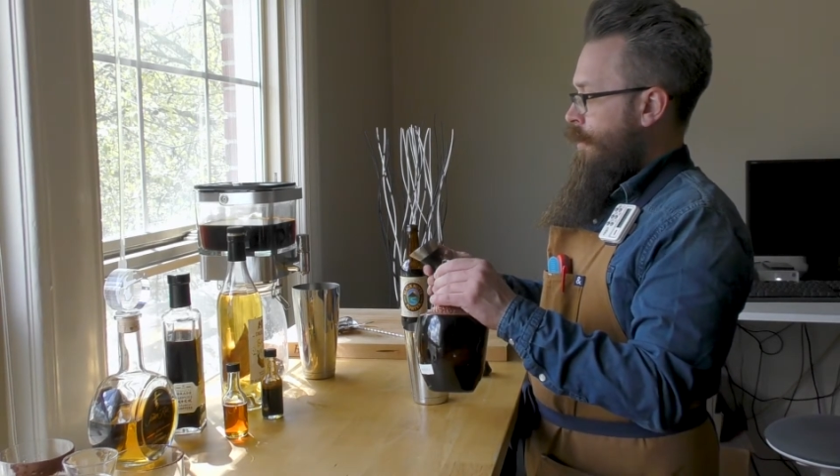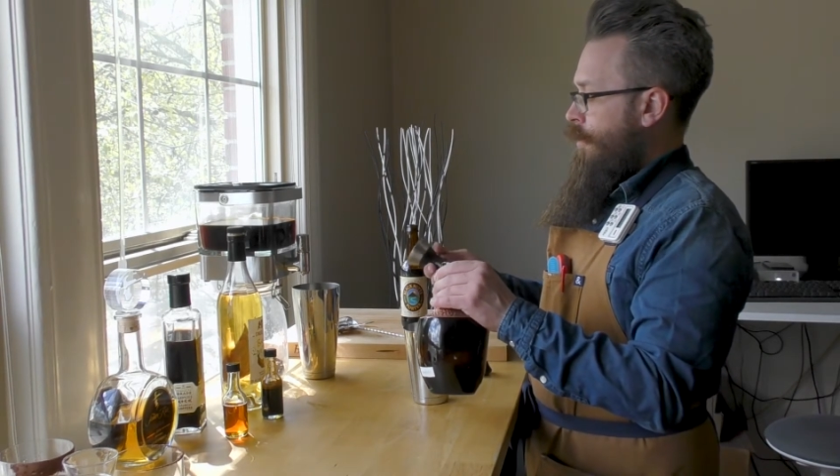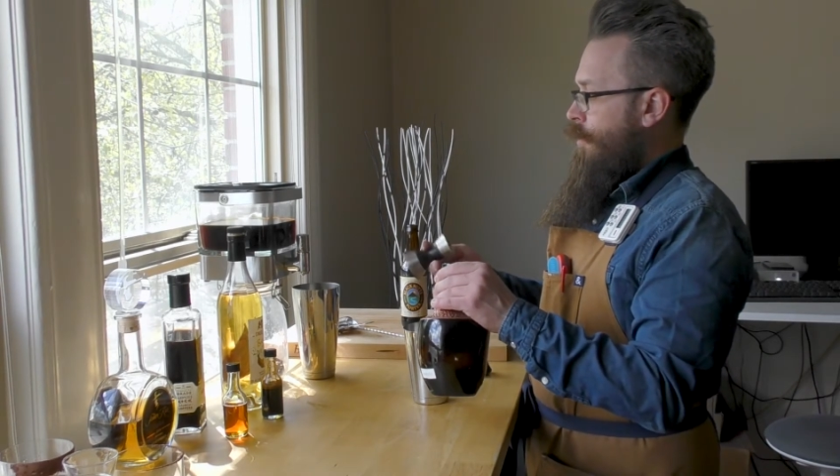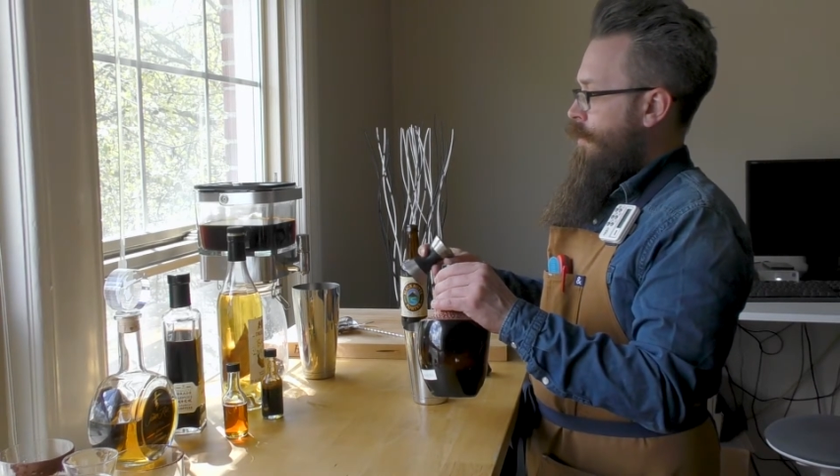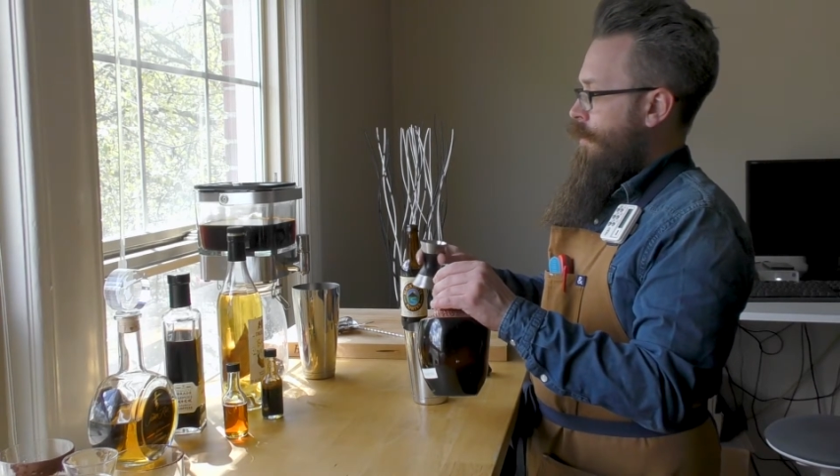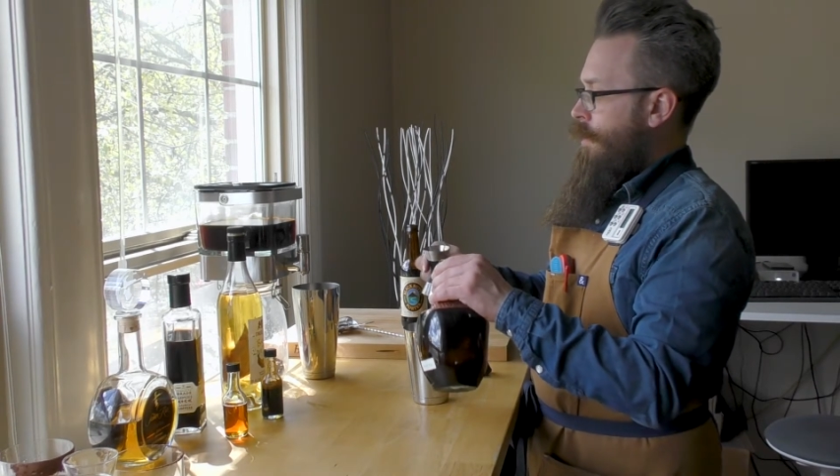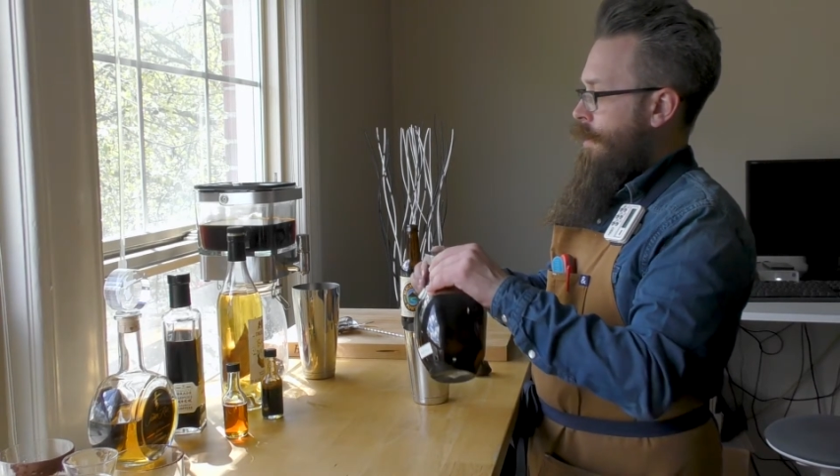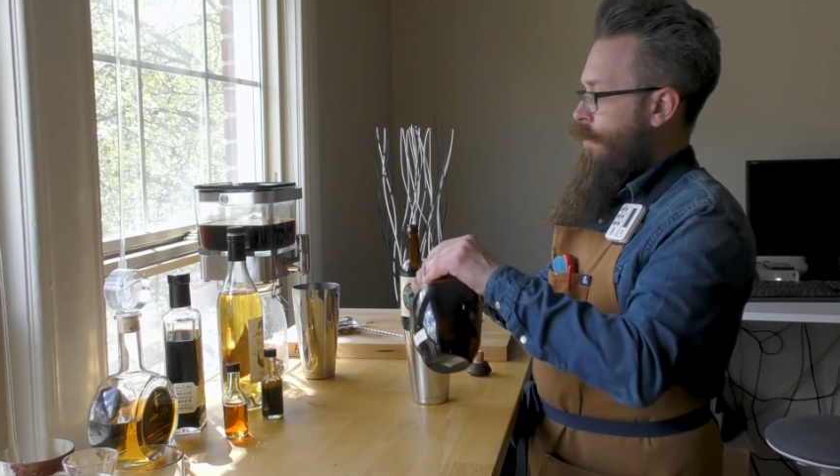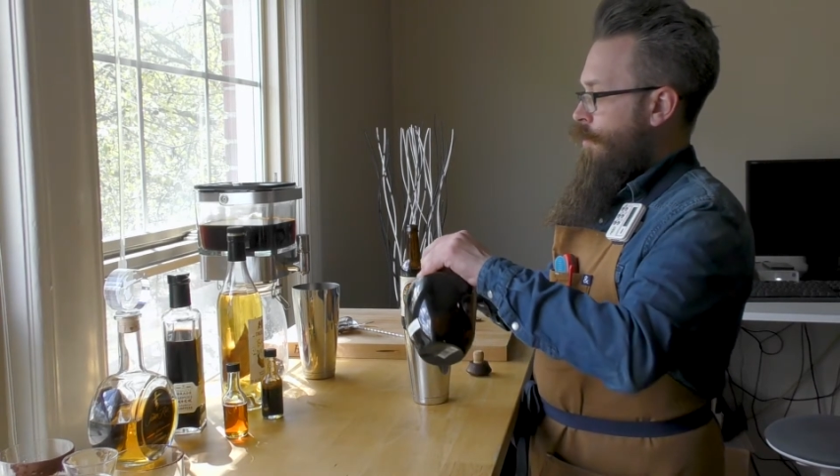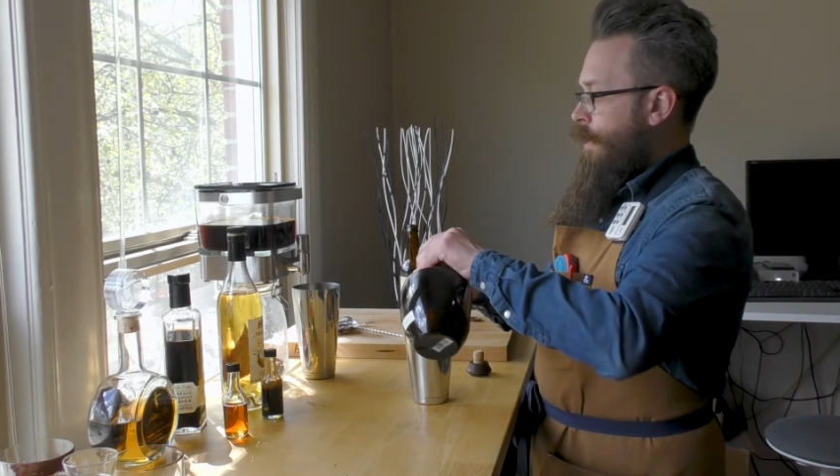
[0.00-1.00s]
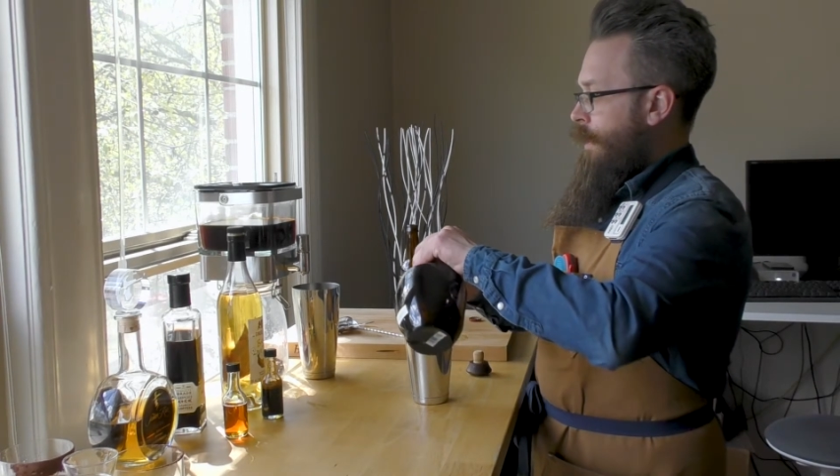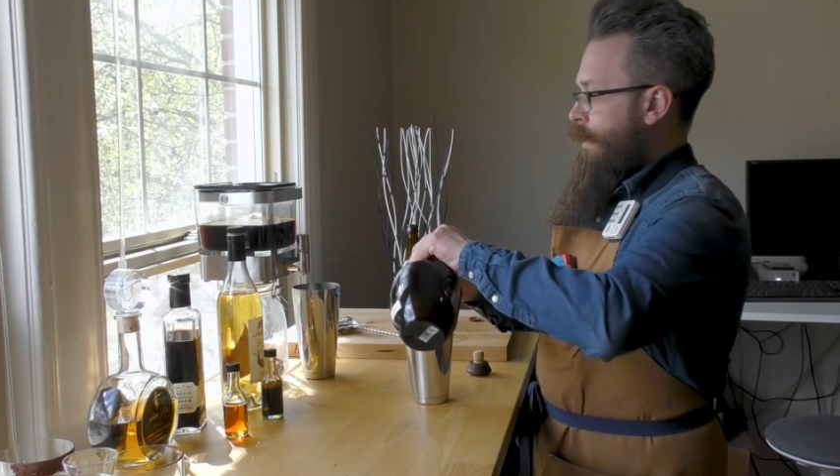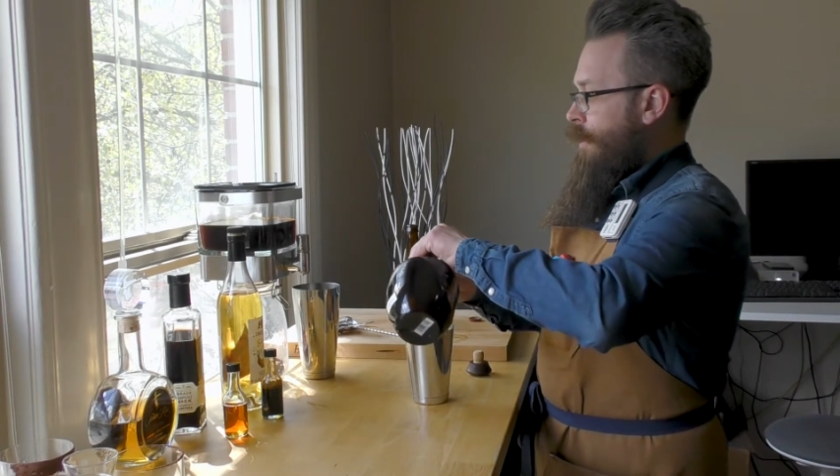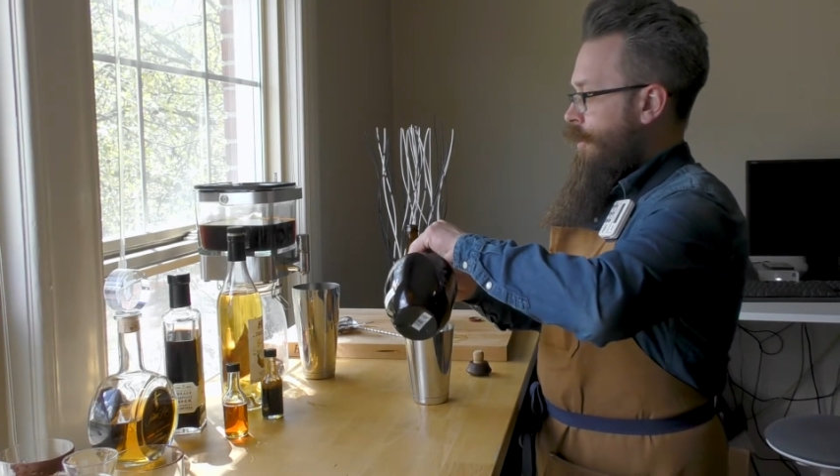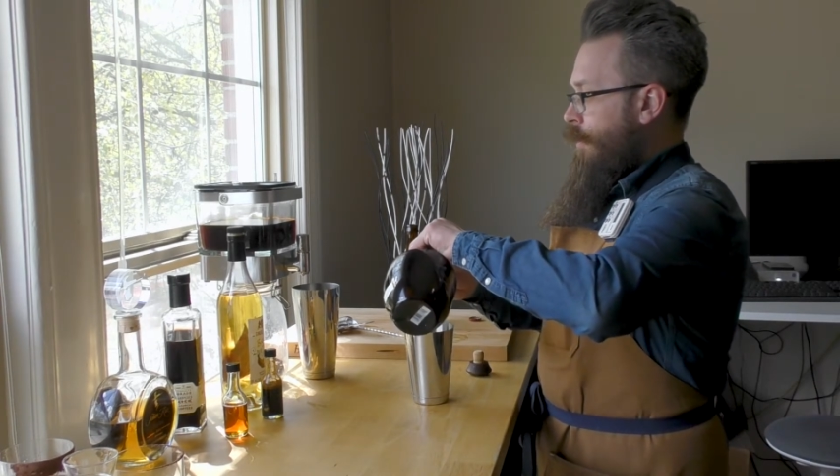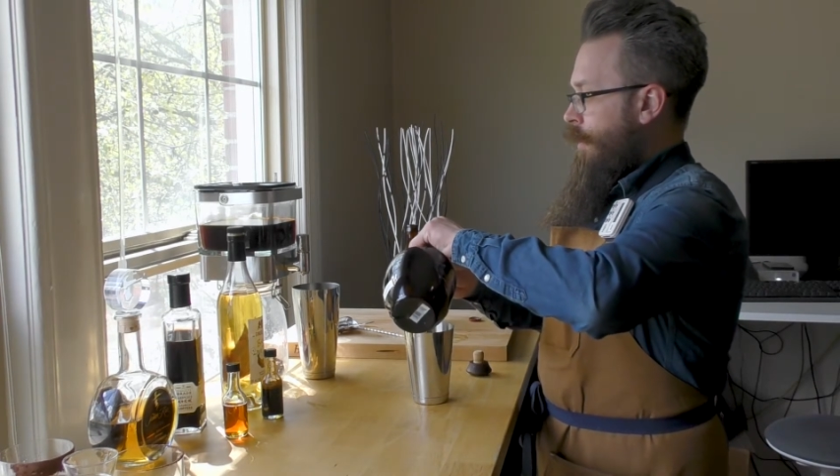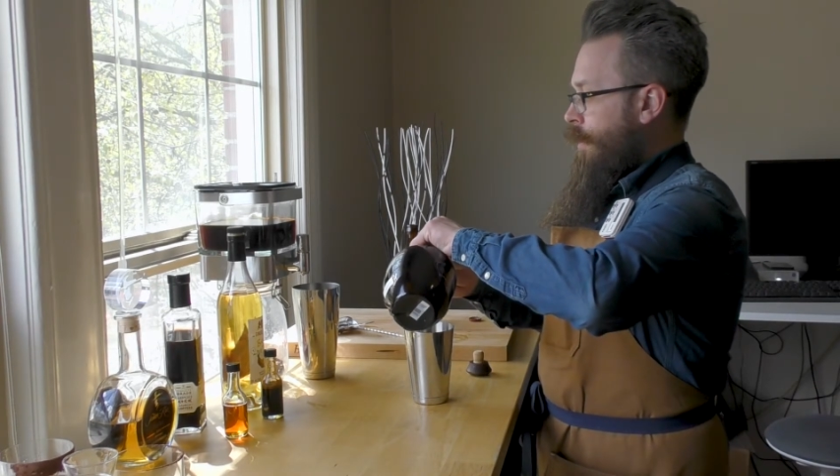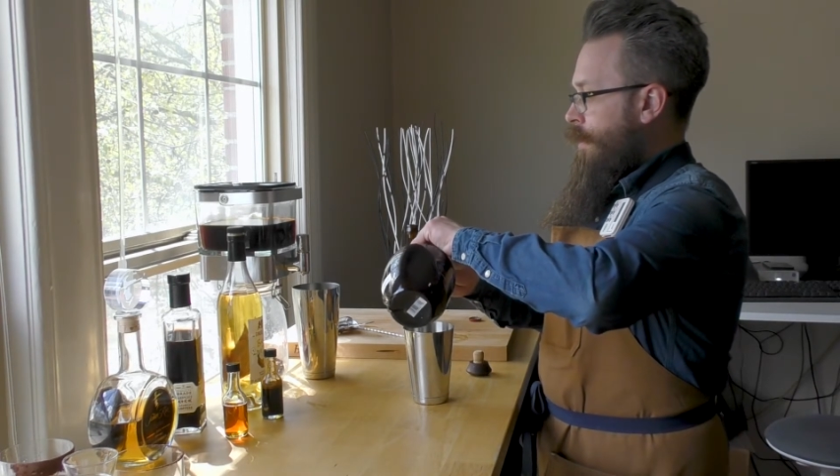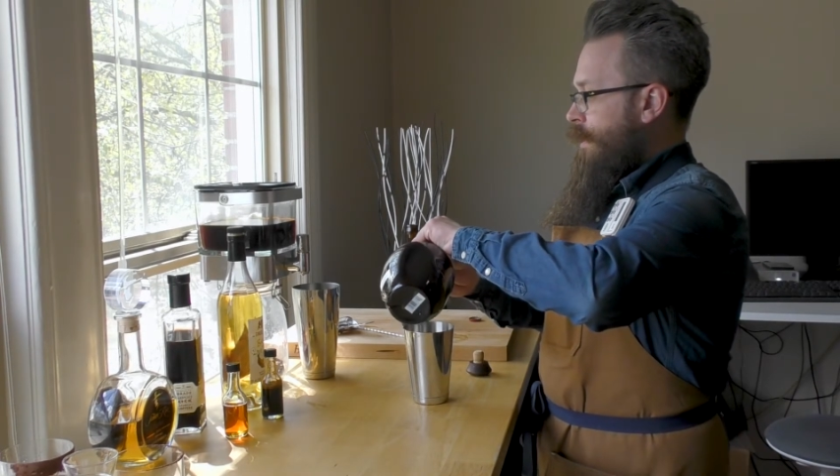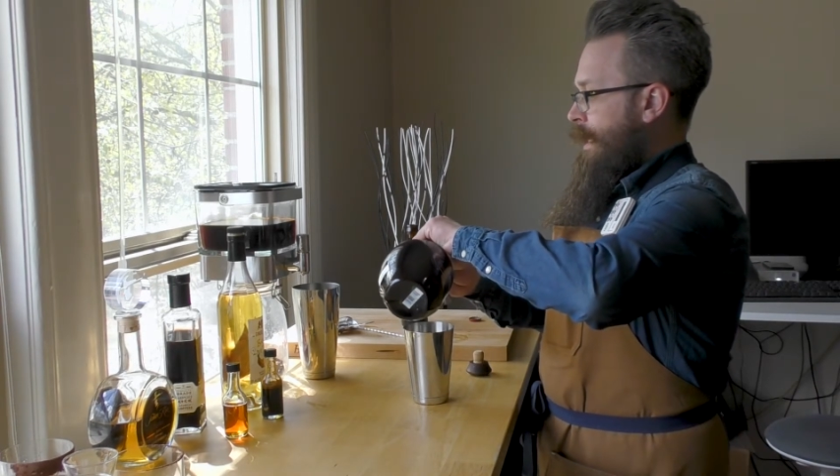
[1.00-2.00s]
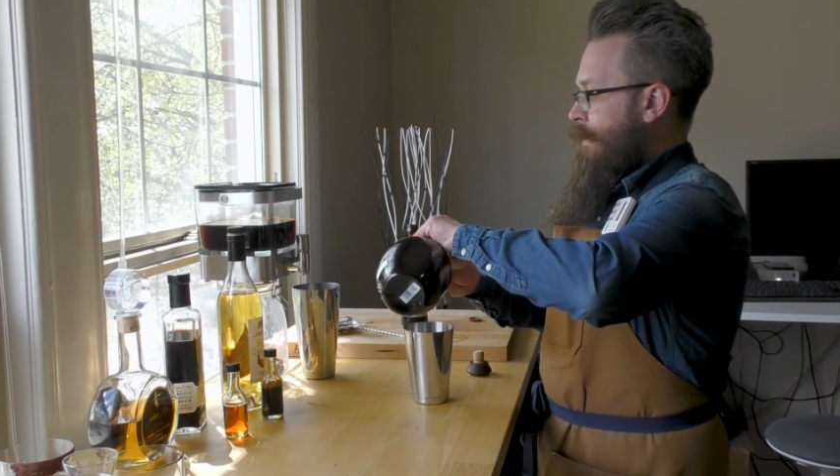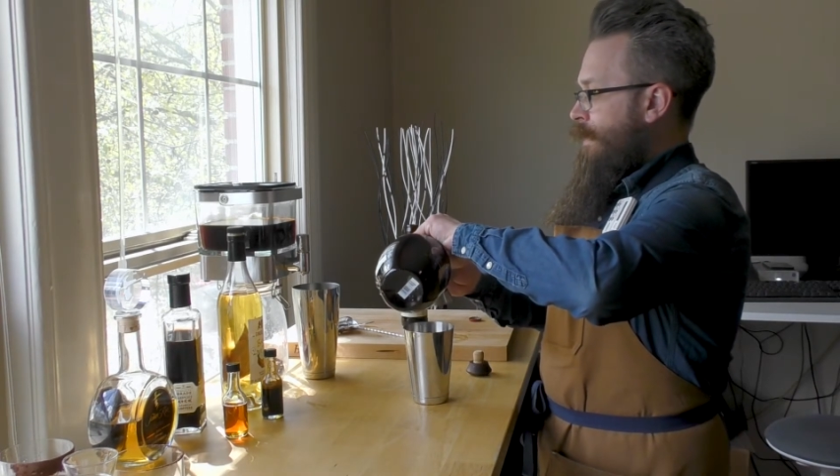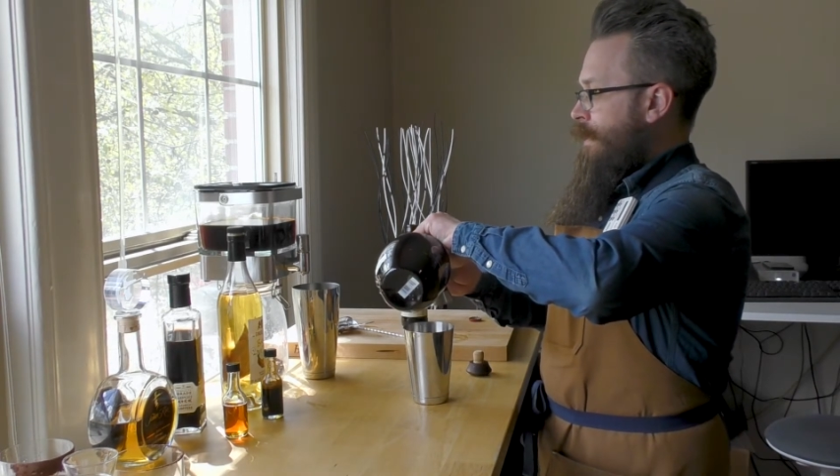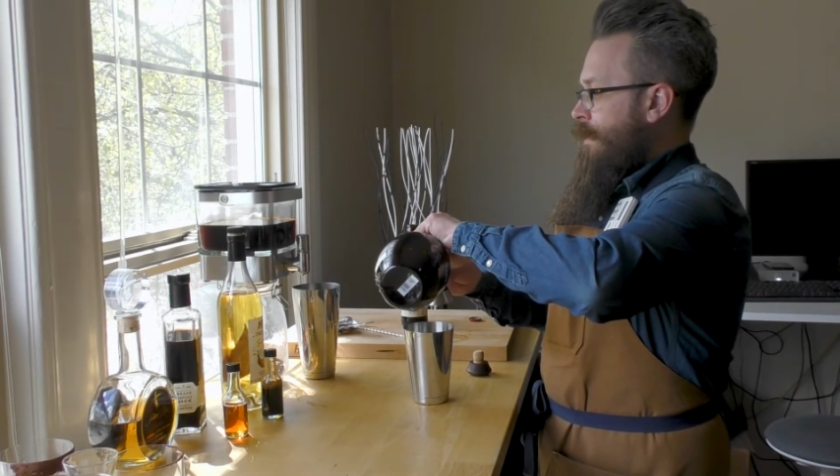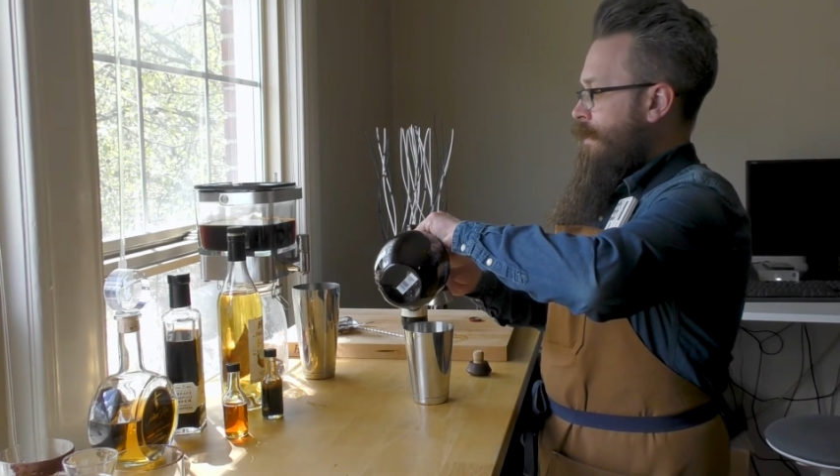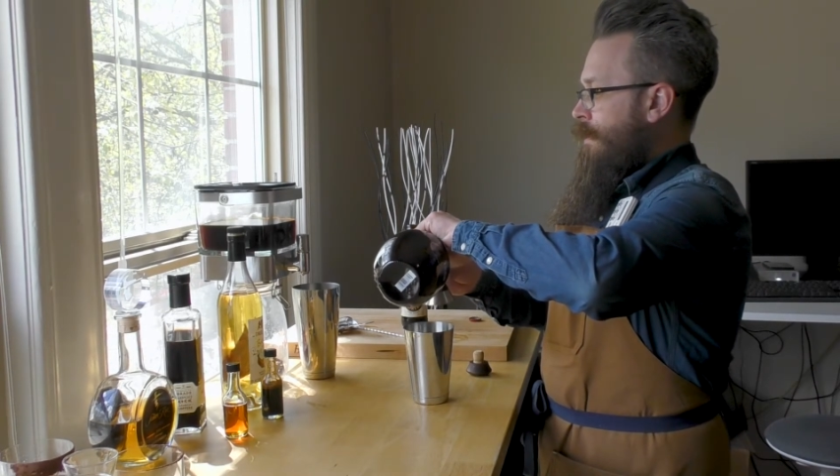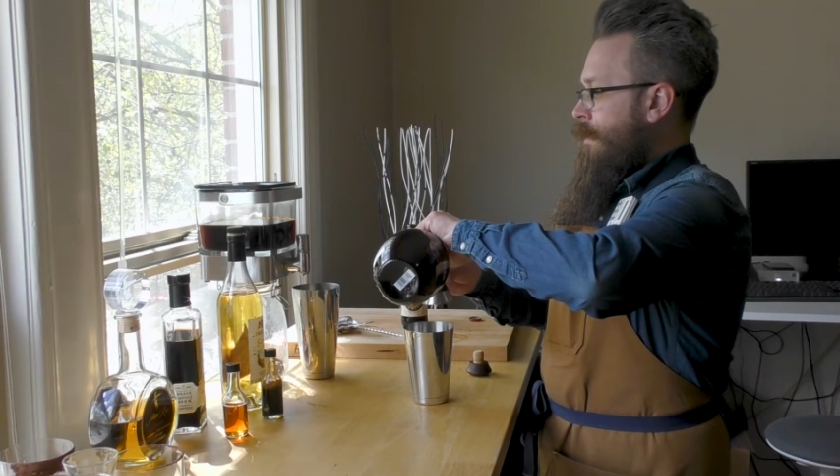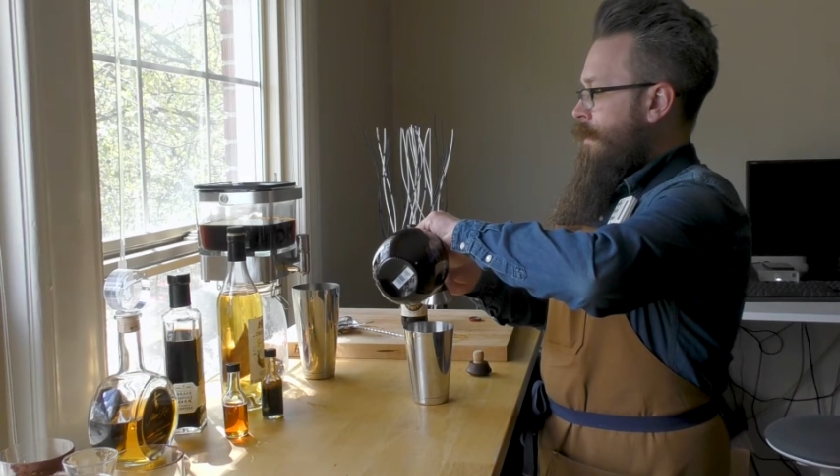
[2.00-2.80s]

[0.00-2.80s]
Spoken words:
or 1 2/3 ounces